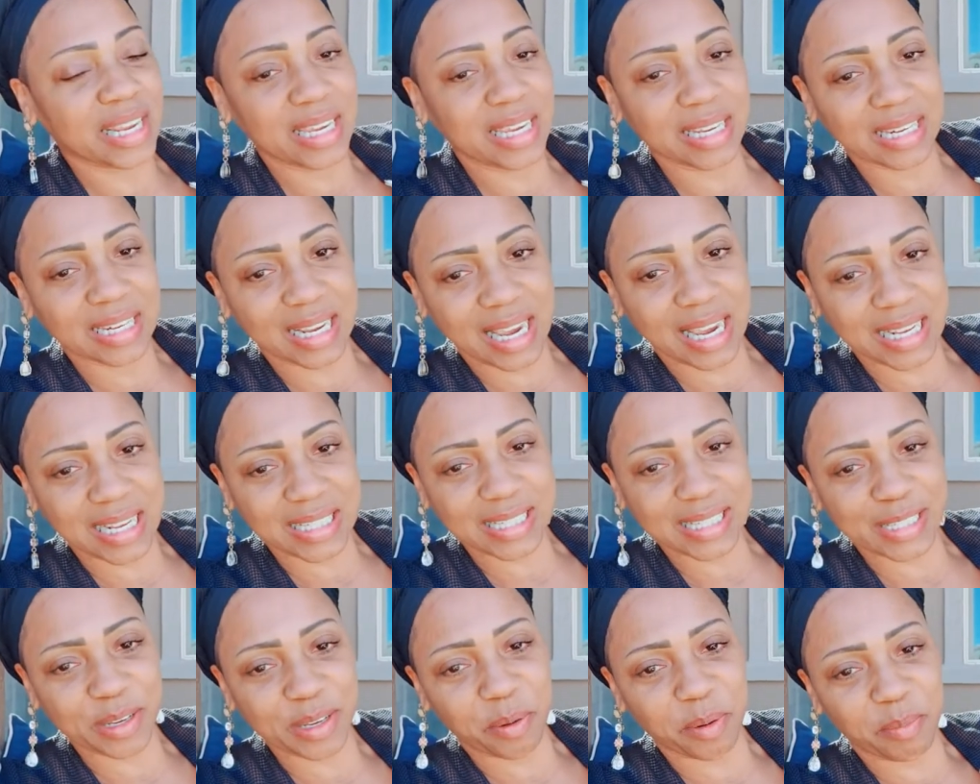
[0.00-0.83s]
They had this
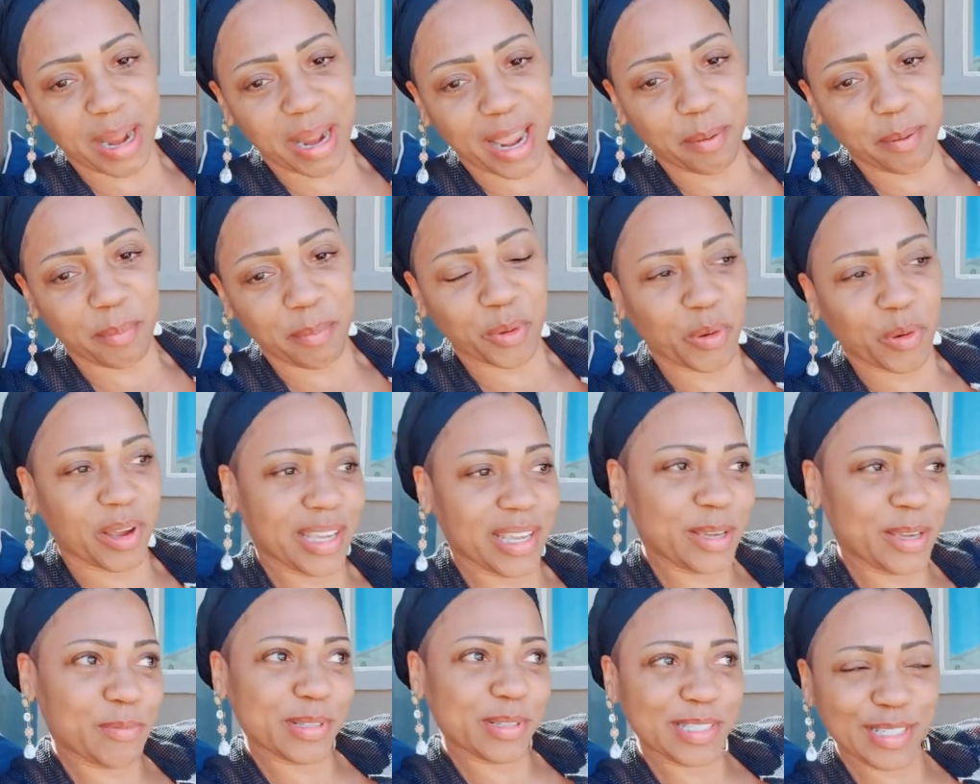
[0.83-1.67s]
little black boy. He
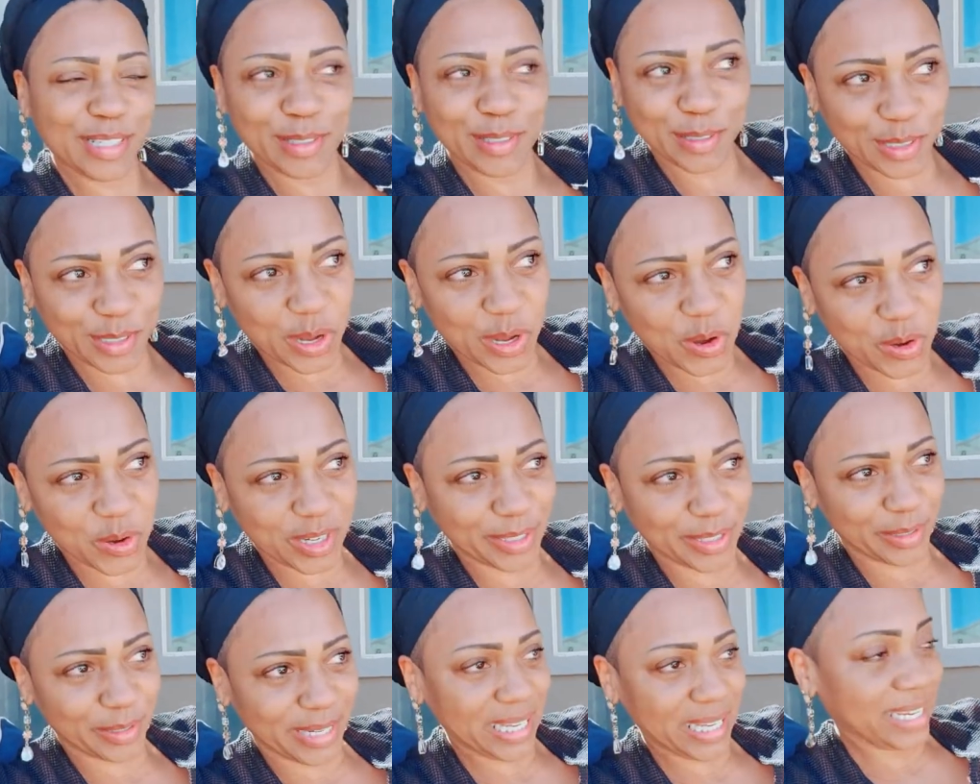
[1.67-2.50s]
was a little tall, little
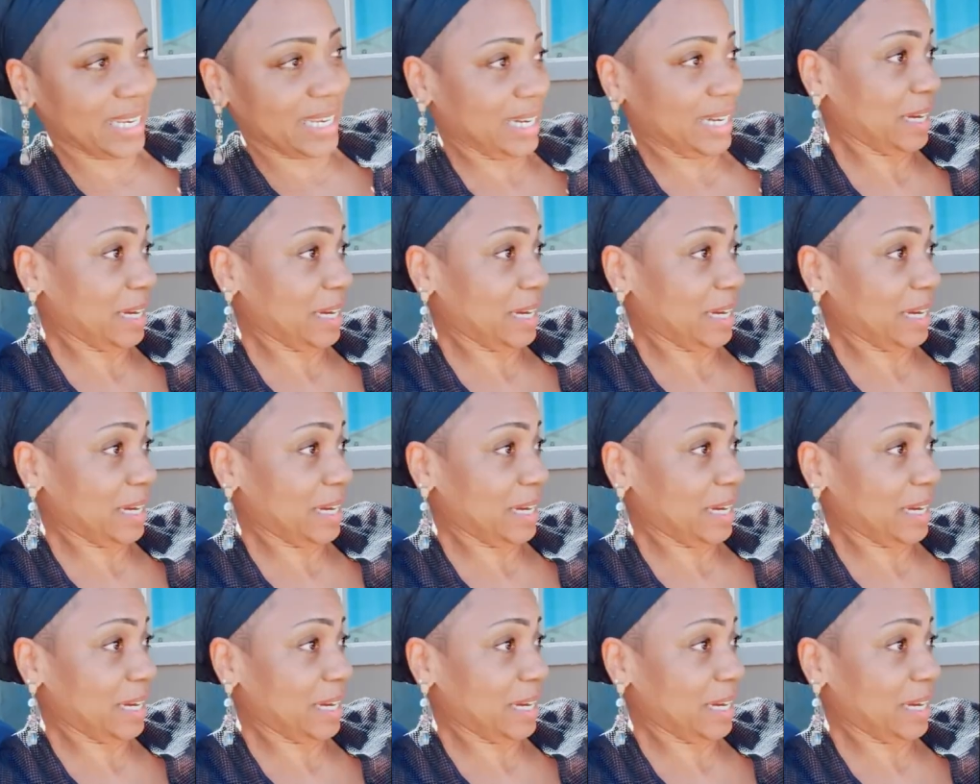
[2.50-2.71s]
lanky little